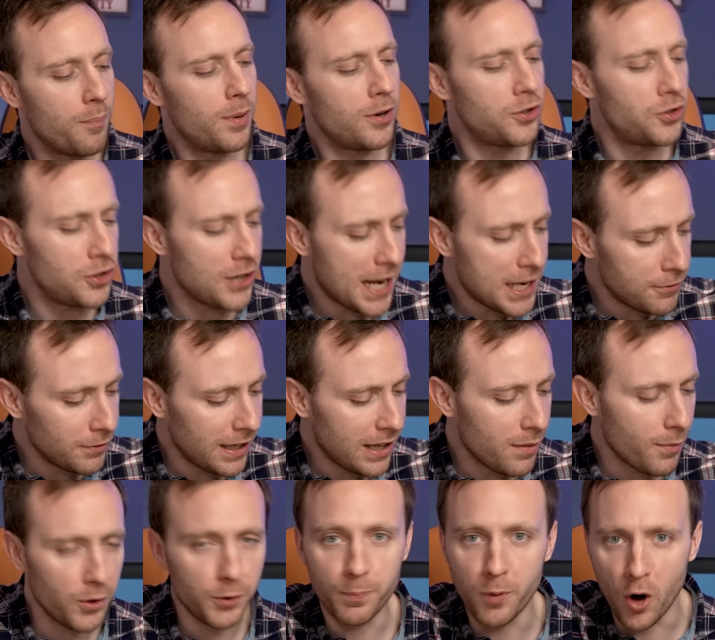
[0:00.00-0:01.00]
But generally
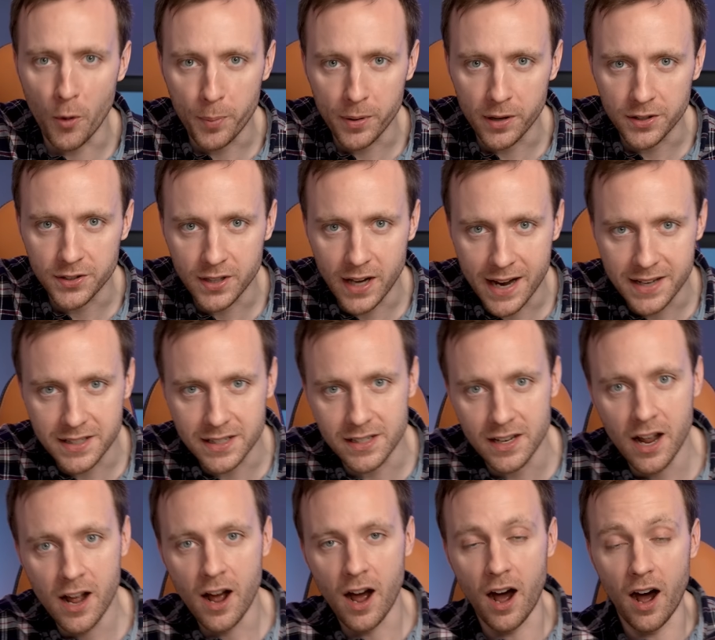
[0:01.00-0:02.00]
the most popular sizes
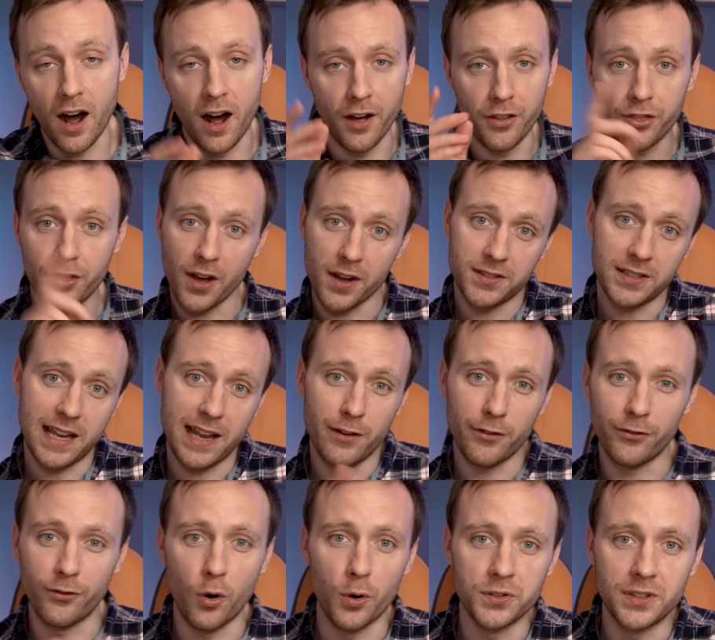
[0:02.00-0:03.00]
are thirteen,
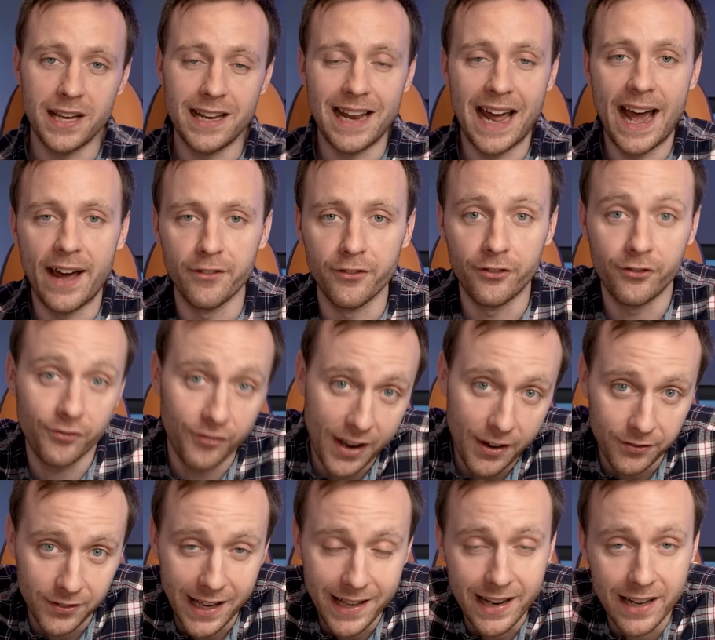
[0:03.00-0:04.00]
fourteen and
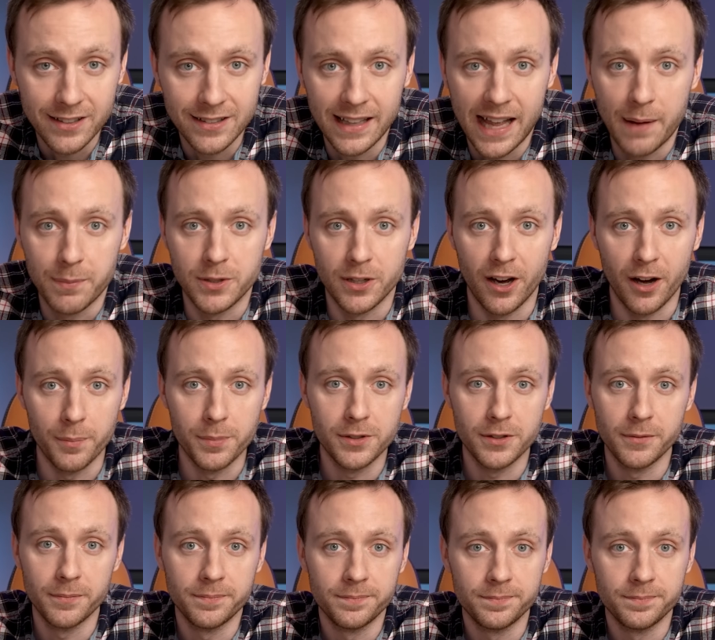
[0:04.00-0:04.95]
fifteen inch laptops.